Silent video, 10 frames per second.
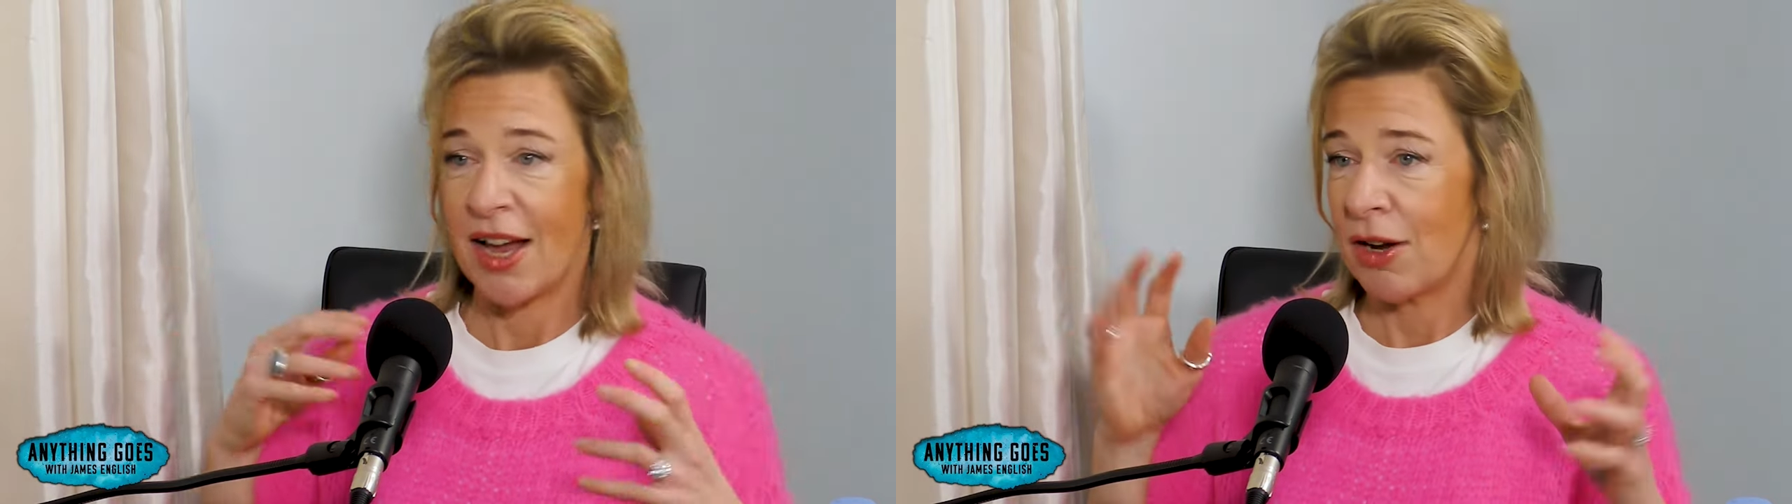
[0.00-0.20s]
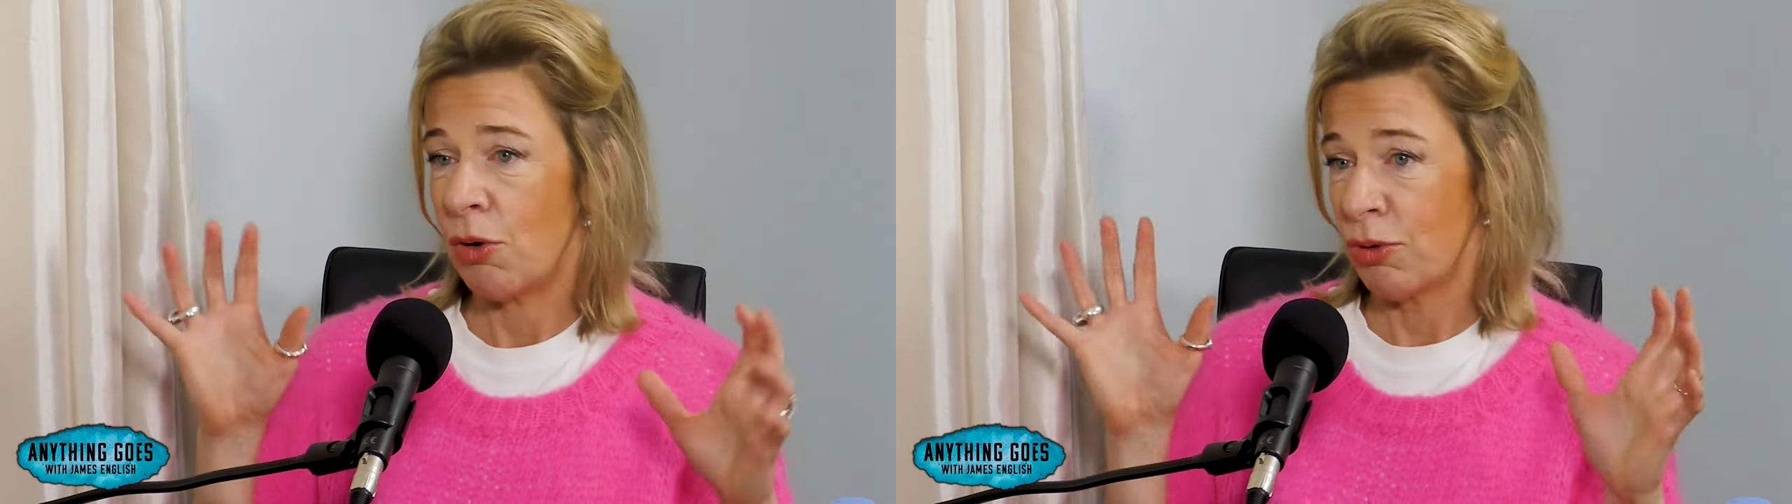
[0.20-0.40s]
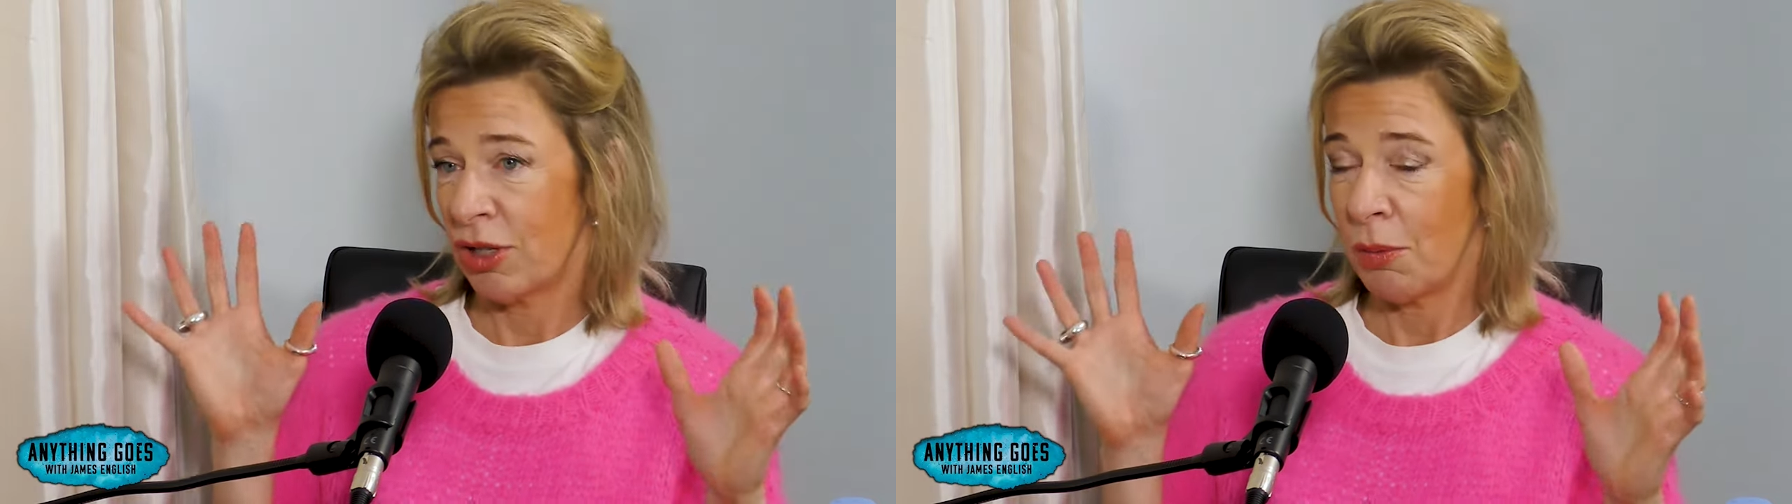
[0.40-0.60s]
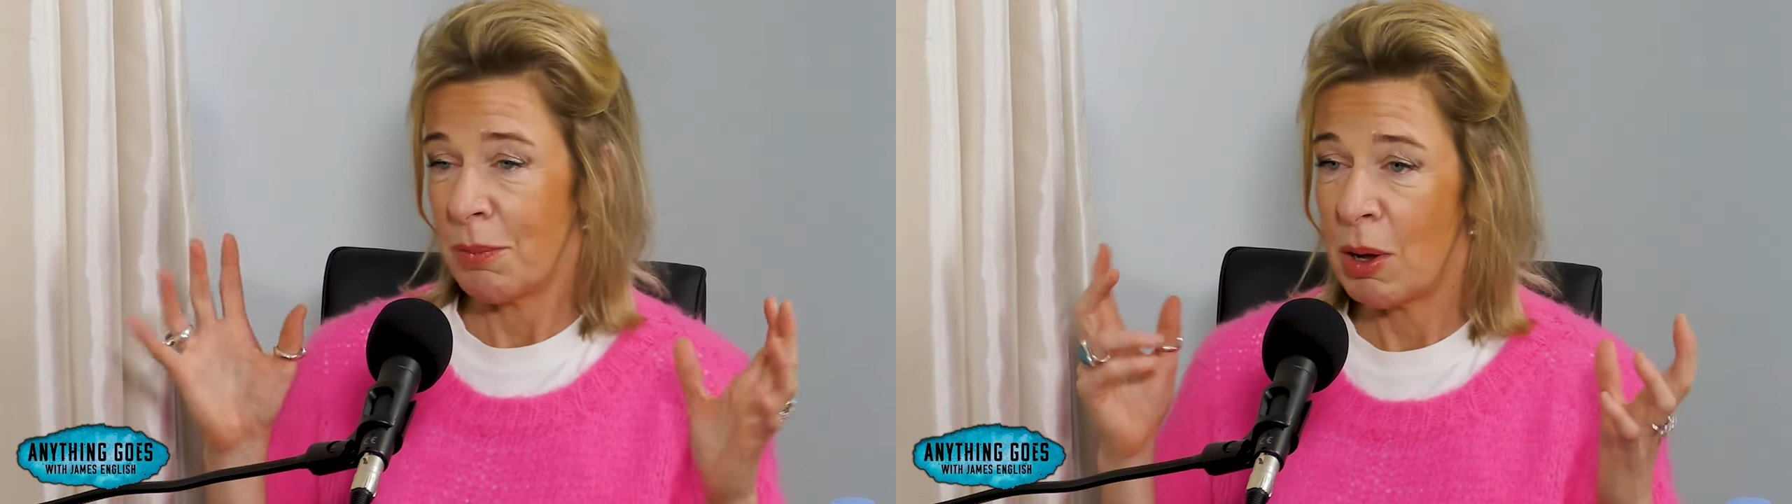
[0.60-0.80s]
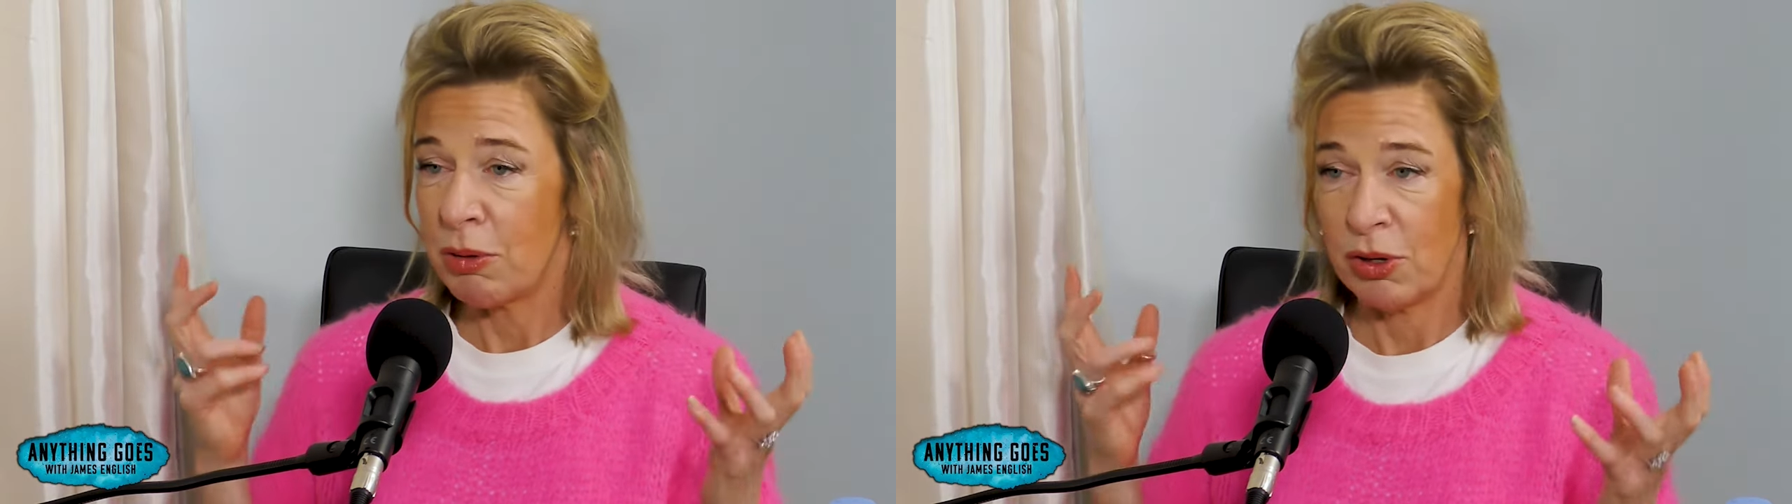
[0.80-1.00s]
and also we
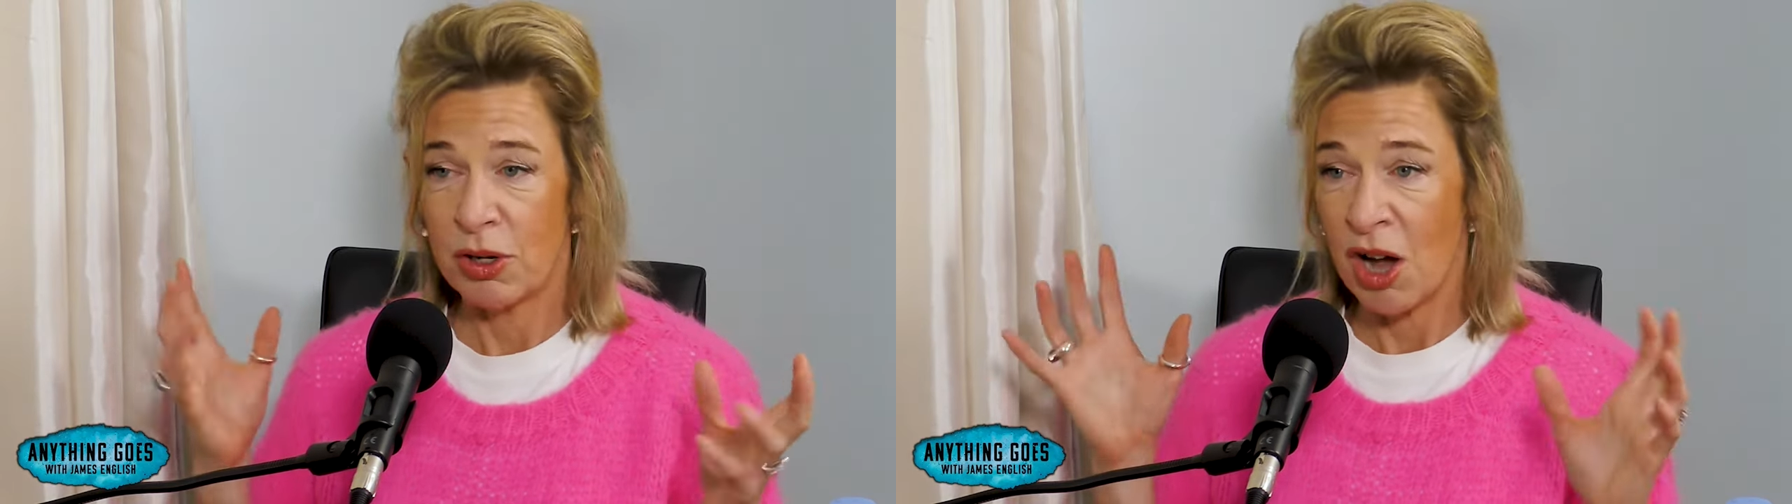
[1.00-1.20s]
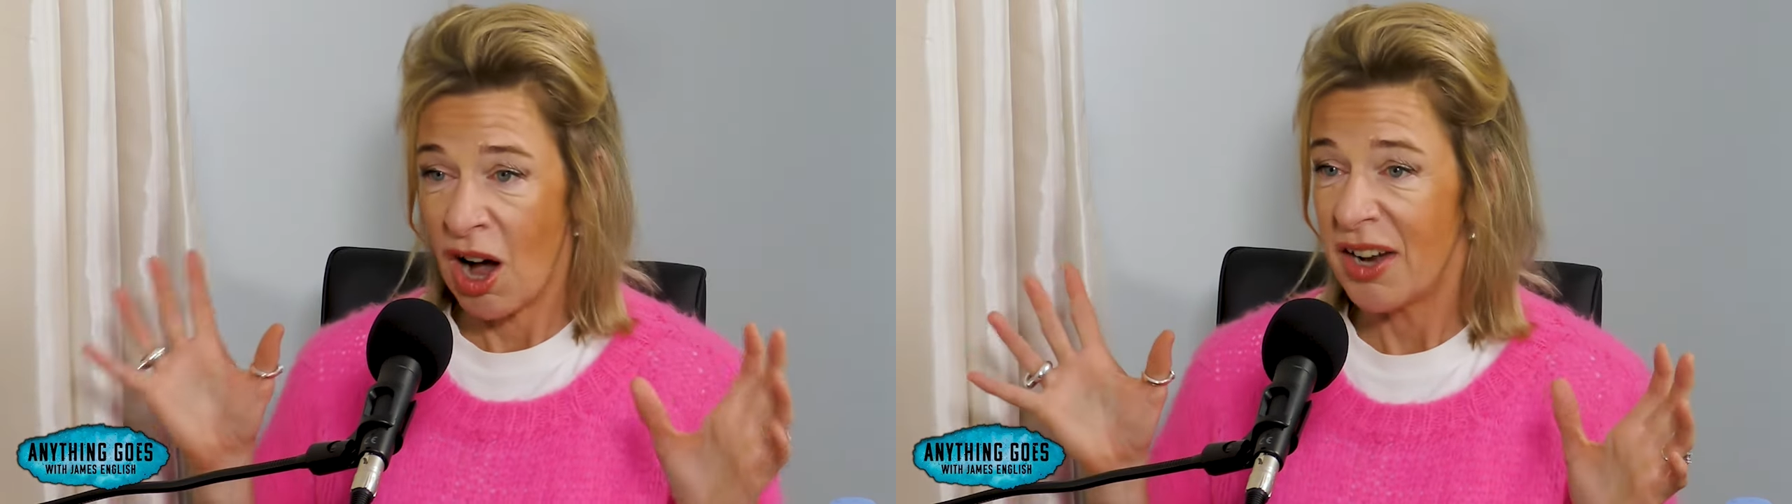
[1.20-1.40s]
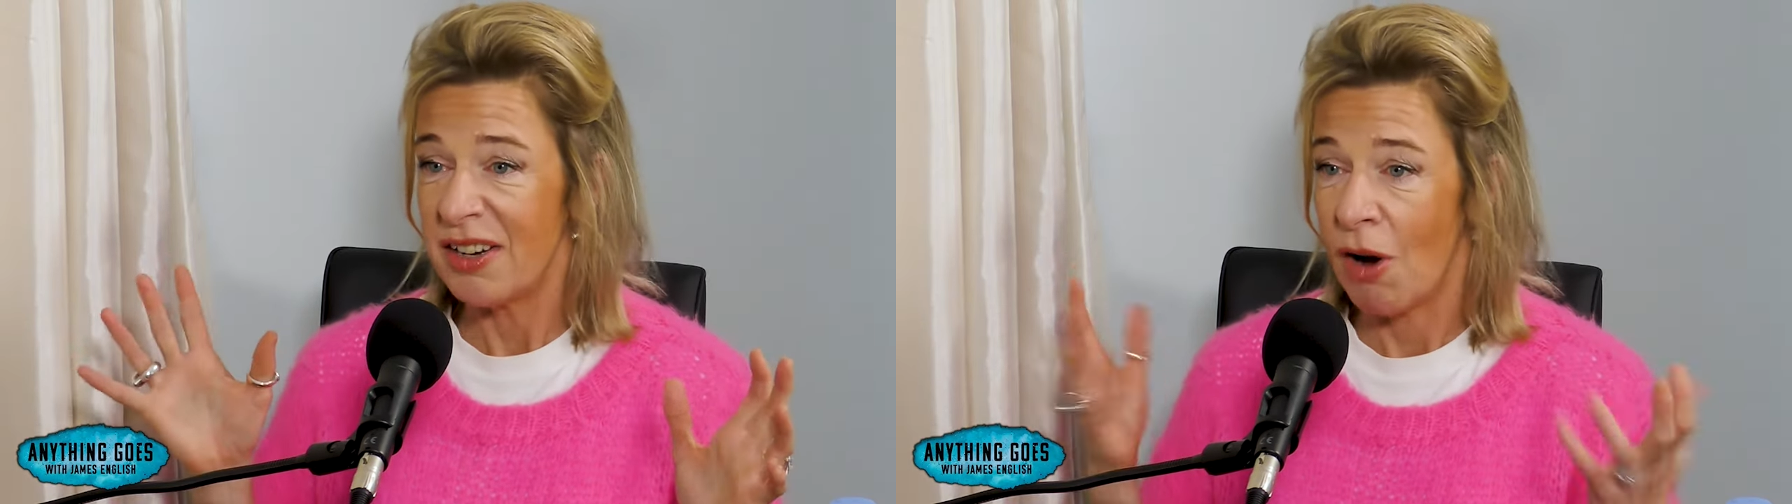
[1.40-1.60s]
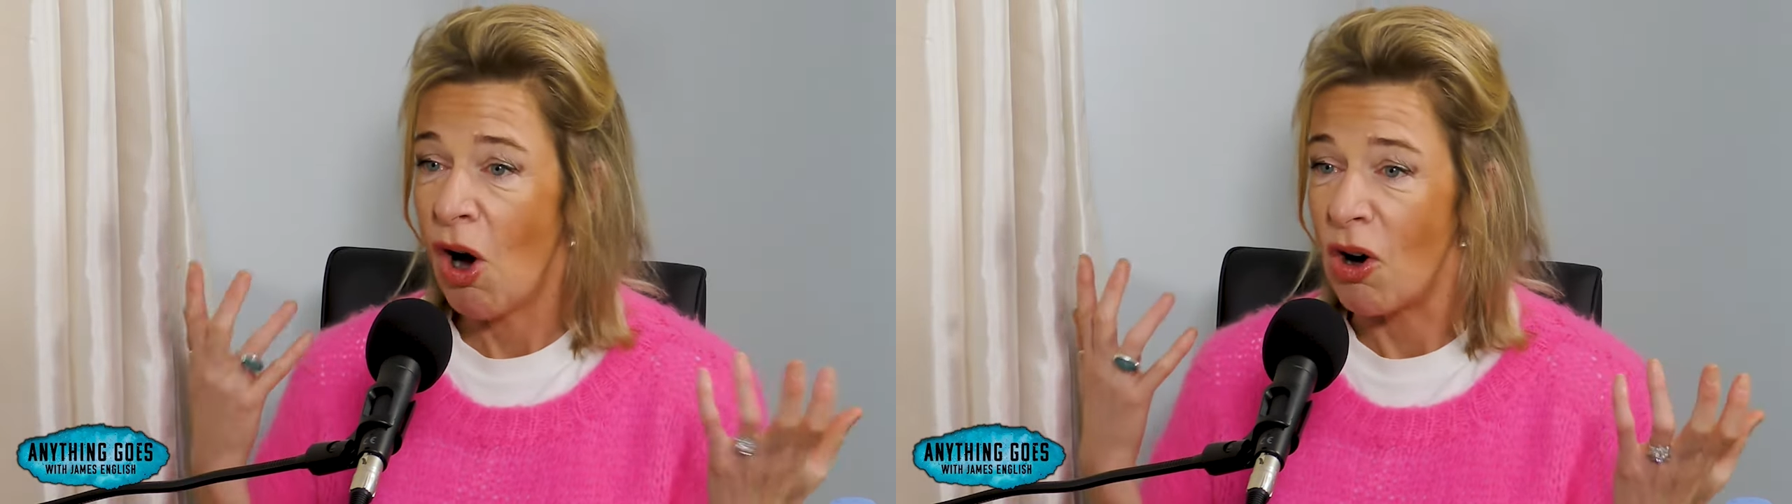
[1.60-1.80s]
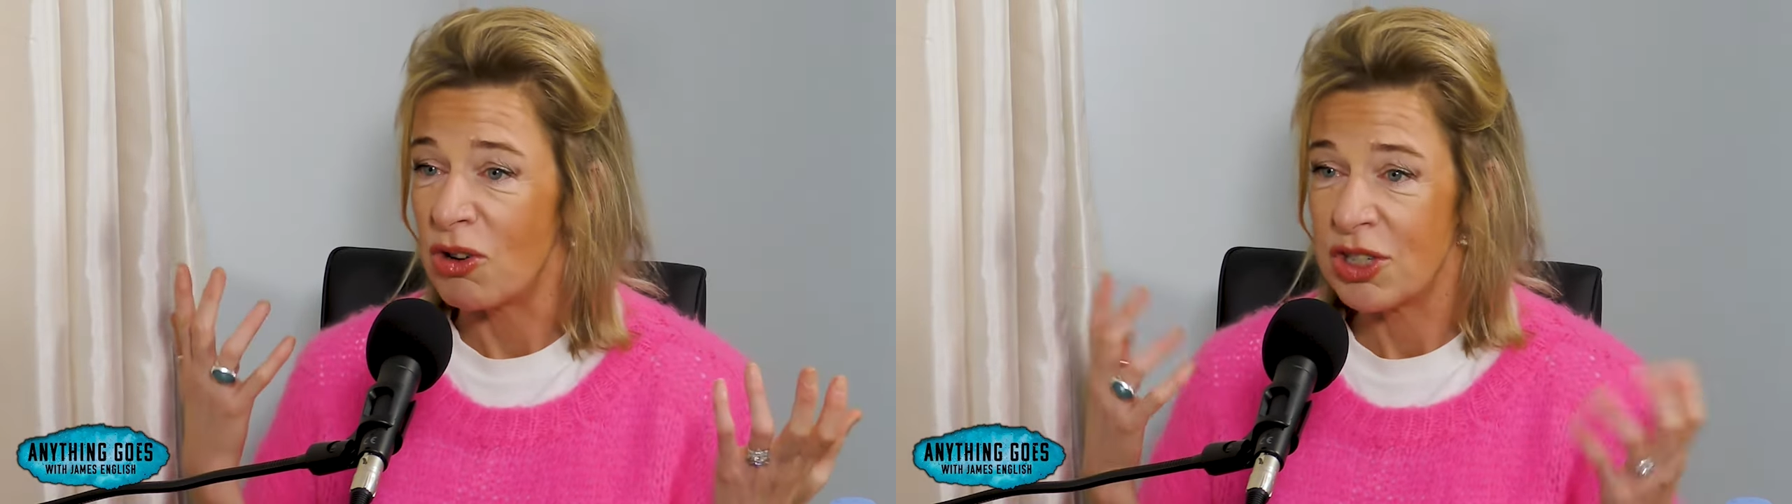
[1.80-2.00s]
both looked kind of
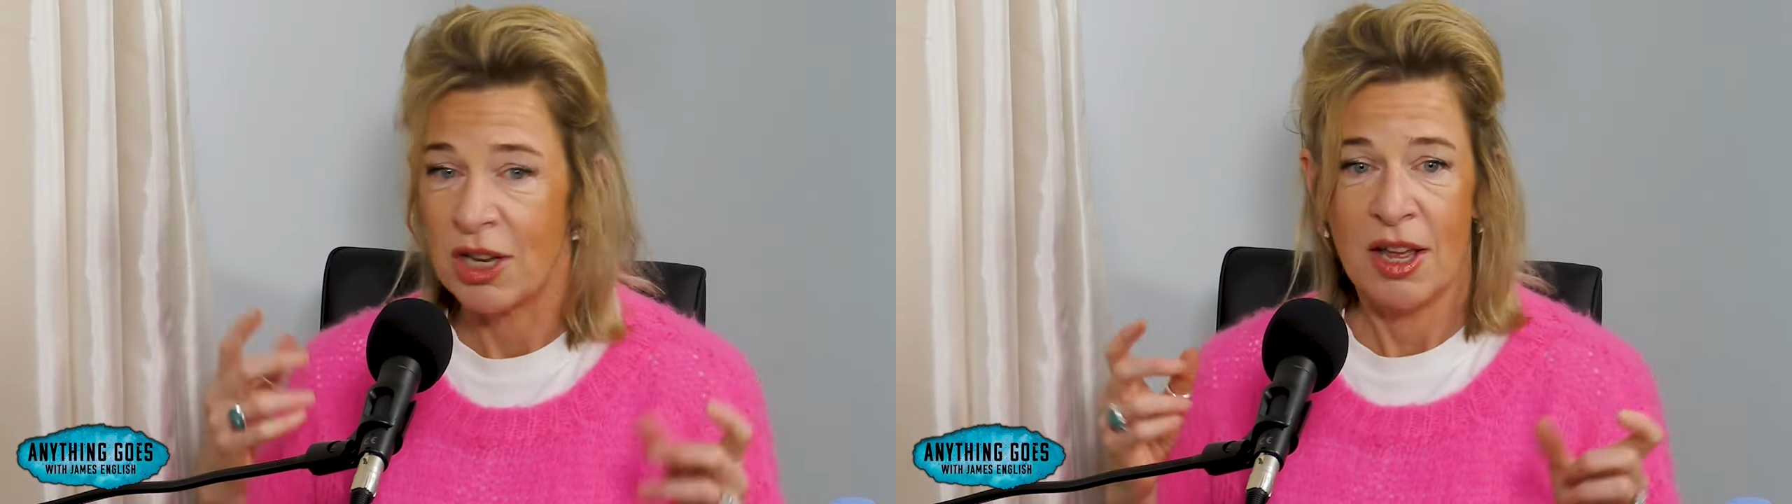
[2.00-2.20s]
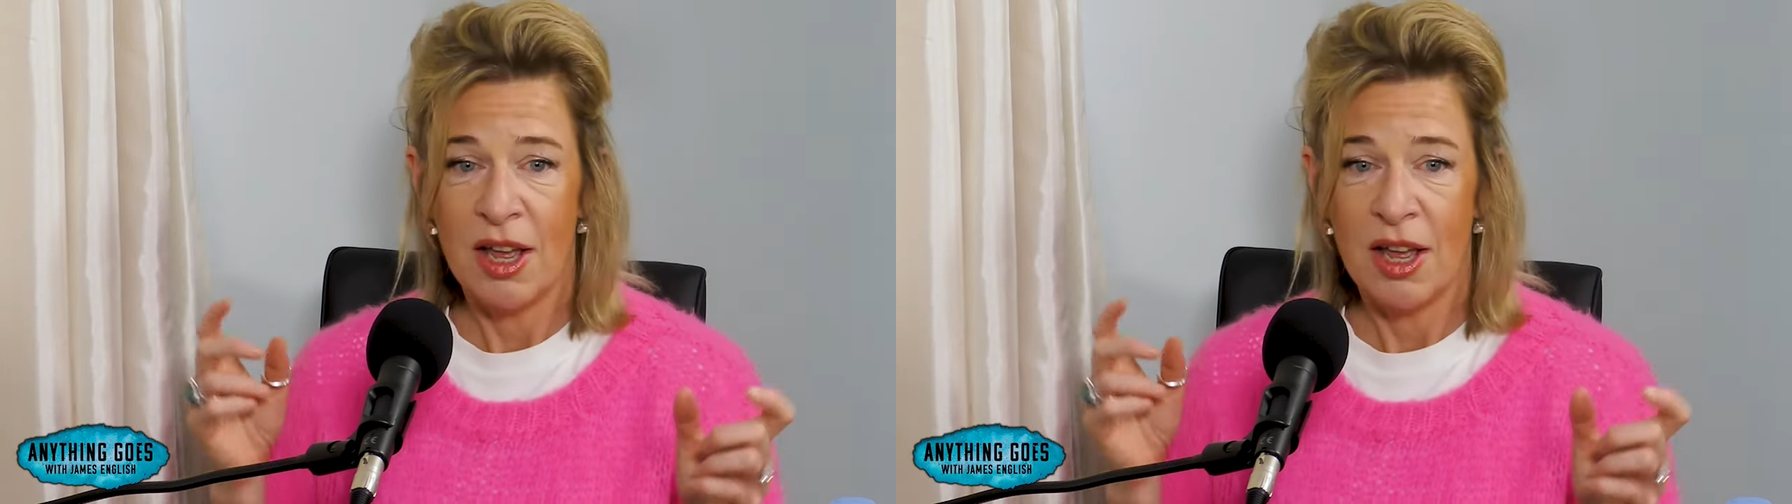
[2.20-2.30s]
hot